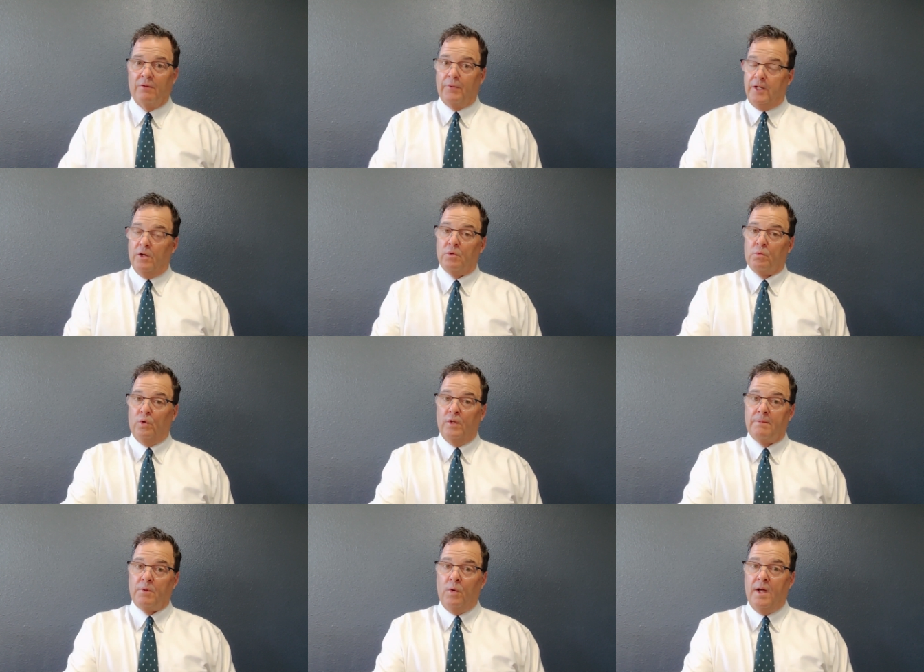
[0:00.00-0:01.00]
And we know the rule
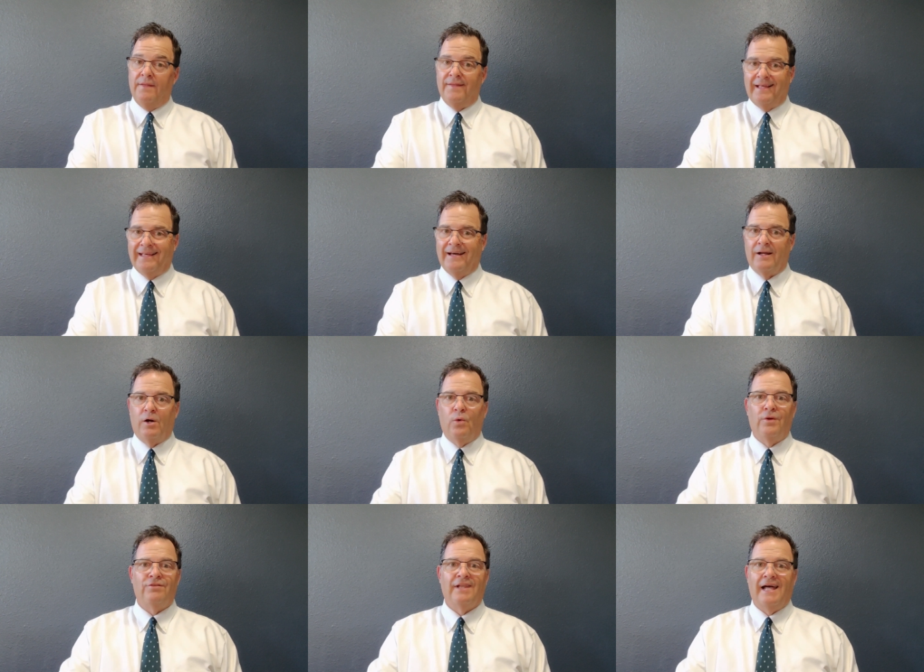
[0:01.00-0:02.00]
number one, the gut
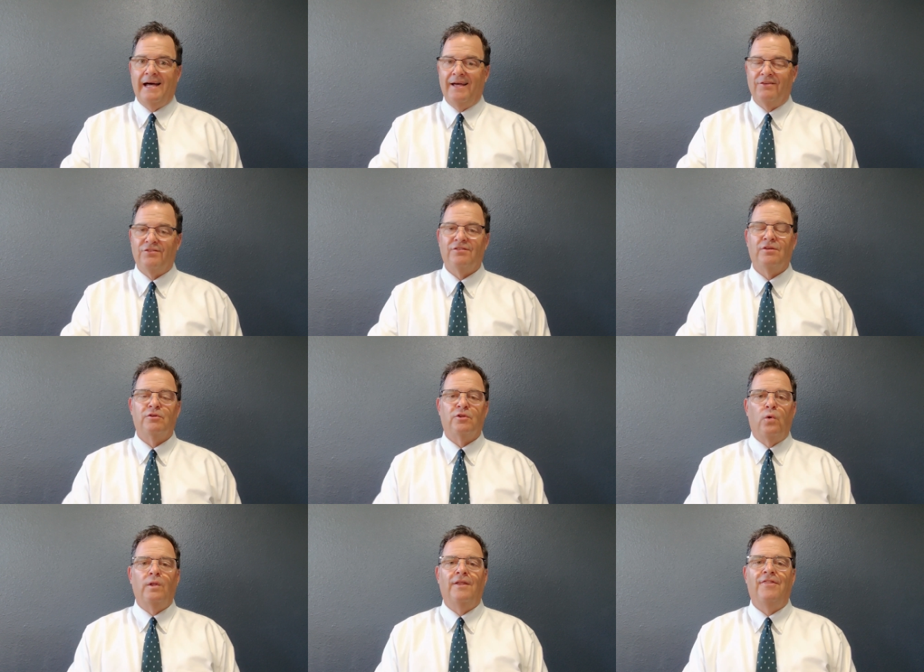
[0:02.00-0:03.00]
always lies.
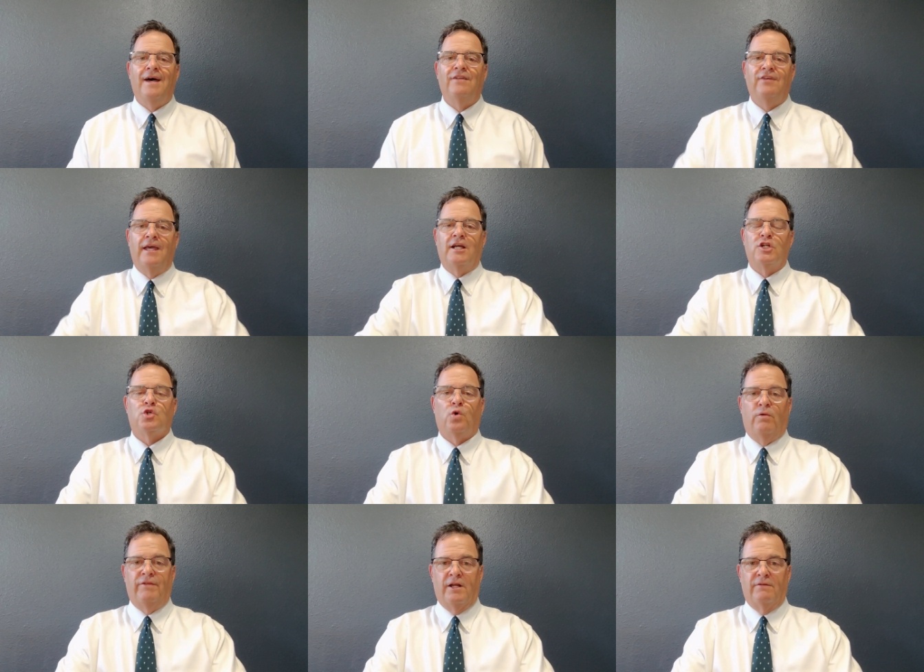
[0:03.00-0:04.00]
Don't let that take
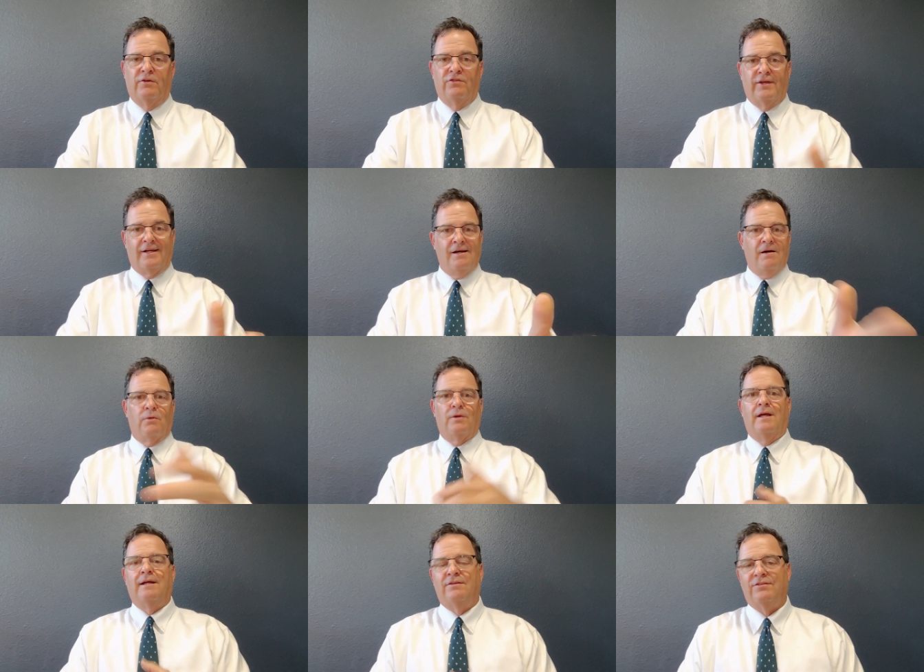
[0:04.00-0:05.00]
control of the interview. It's like, oh, I
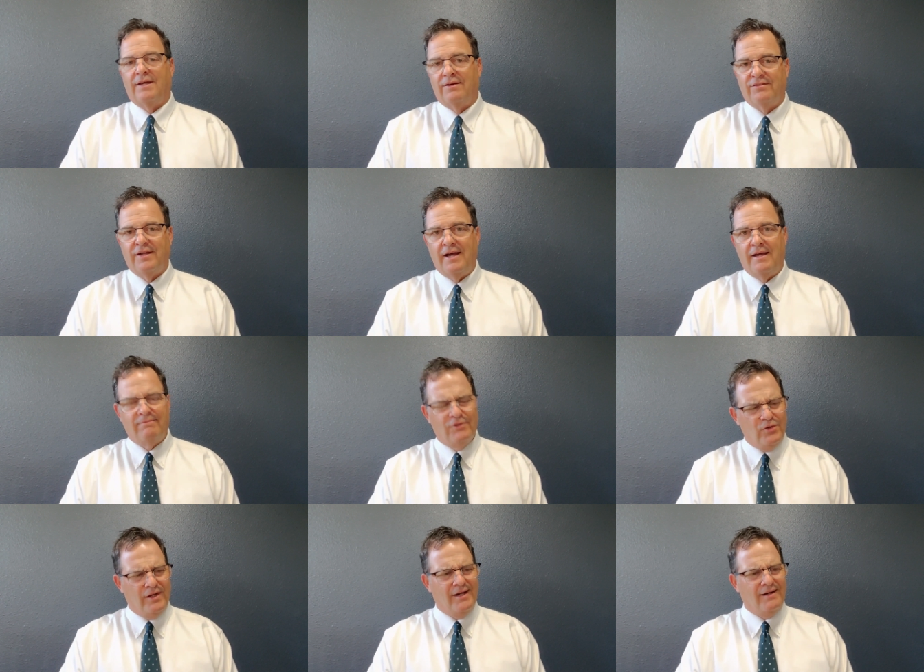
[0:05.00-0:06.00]
really like this guy's tie.
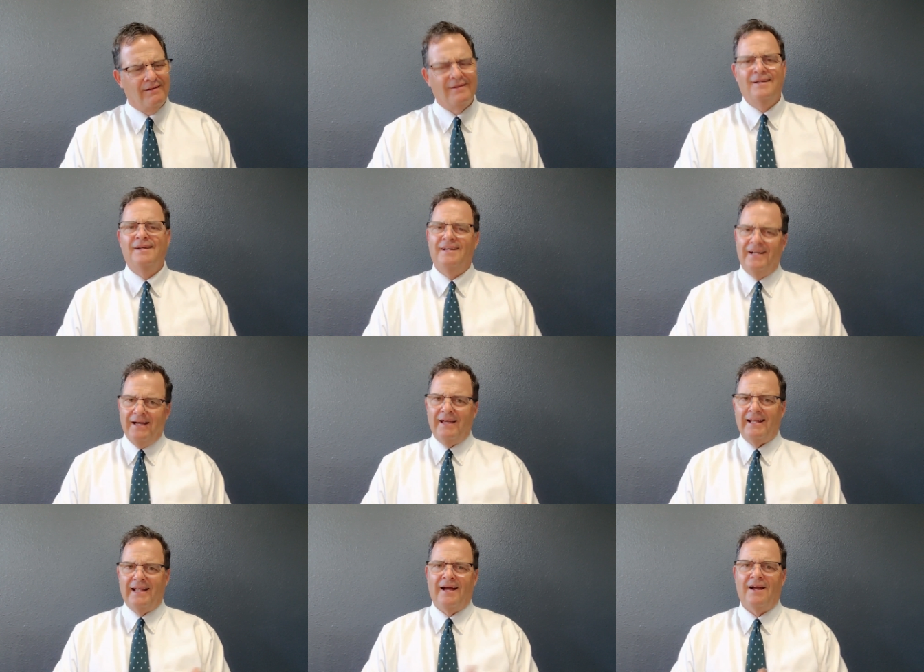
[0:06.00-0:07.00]
Good hair.
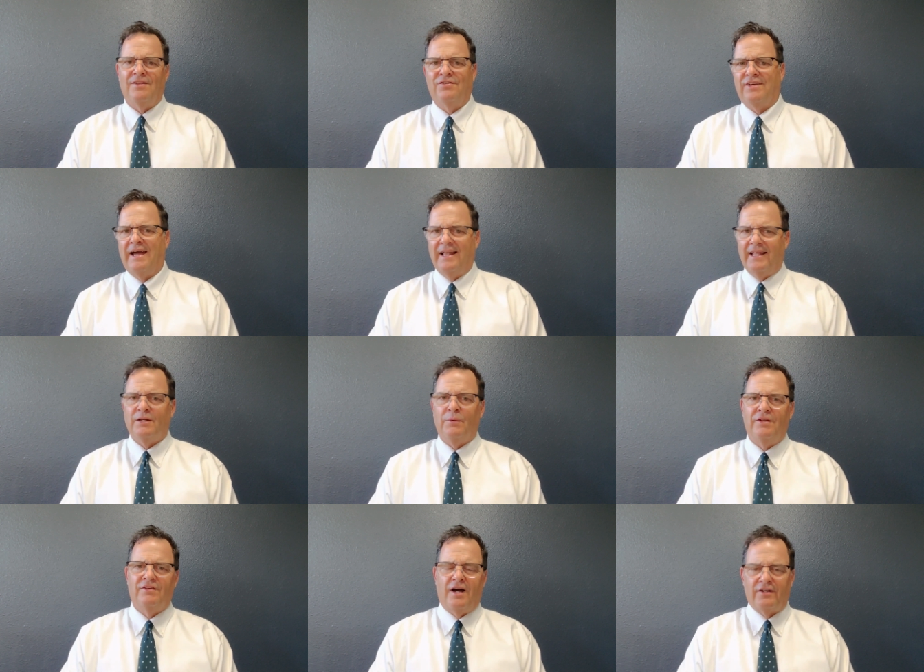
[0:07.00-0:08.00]
I hire this guy. I like the
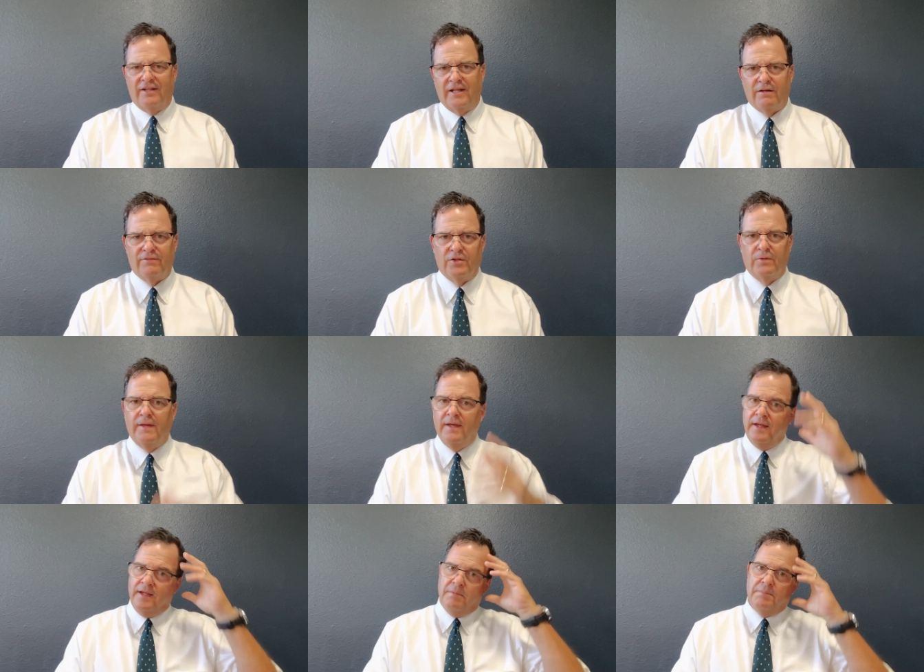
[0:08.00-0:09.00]
way he talked in the interview.
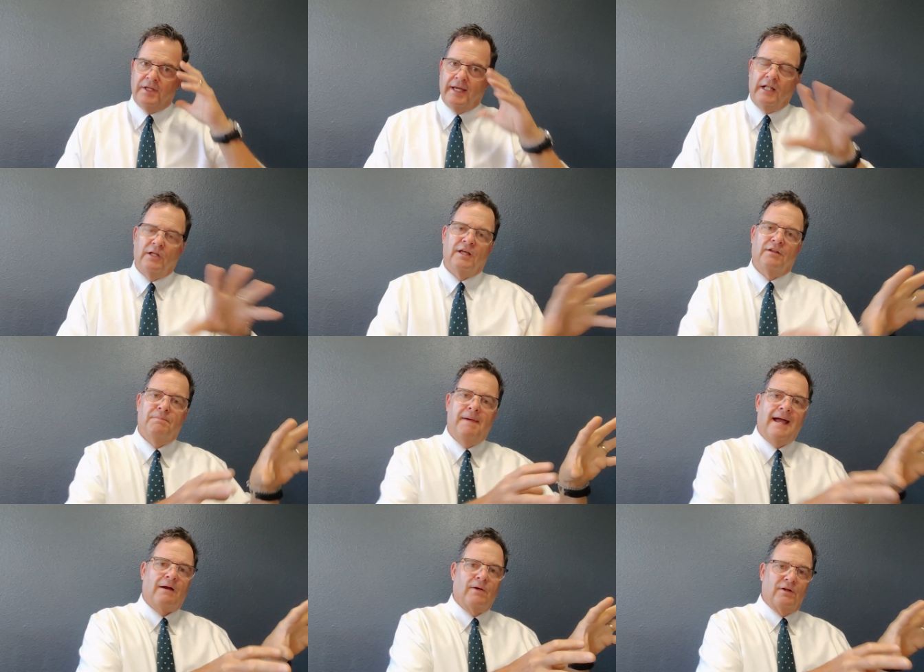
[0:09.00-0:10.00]
But you got to look at his
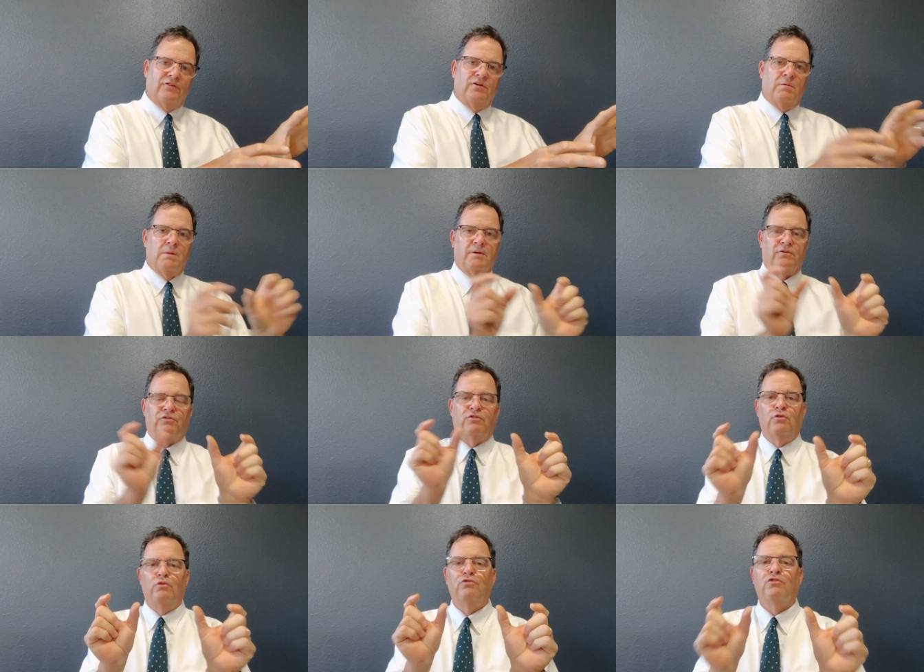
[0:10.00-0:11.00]
background too. Remember, it's
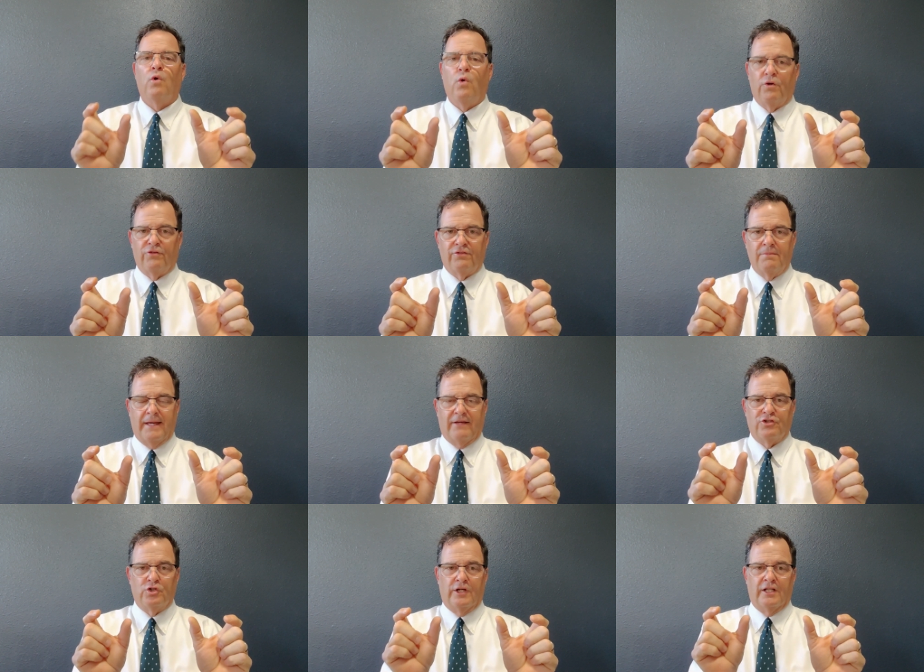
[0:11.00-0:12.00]
2 scores to make
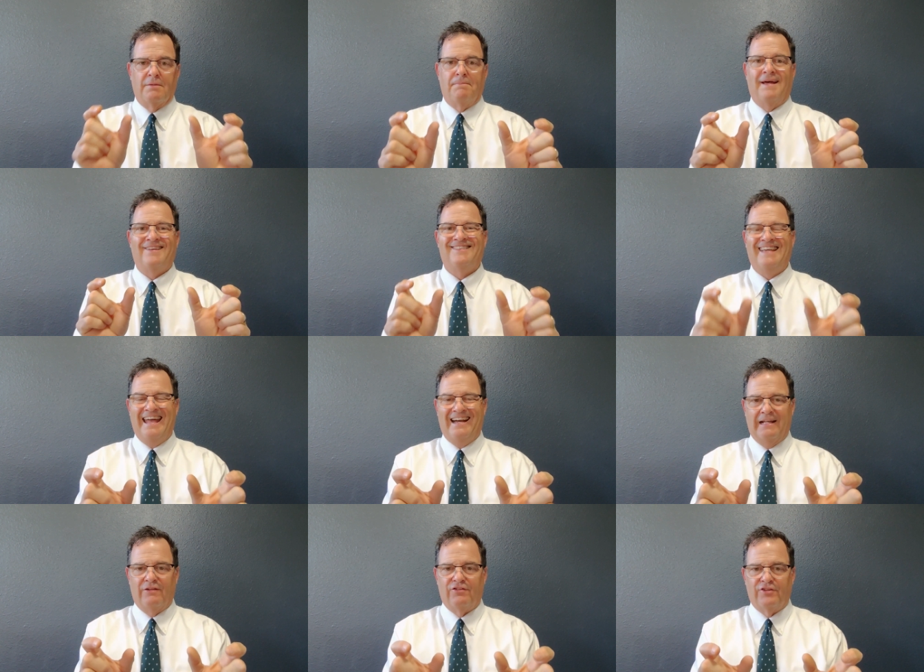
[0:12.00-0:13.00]
sure you get the best candidate.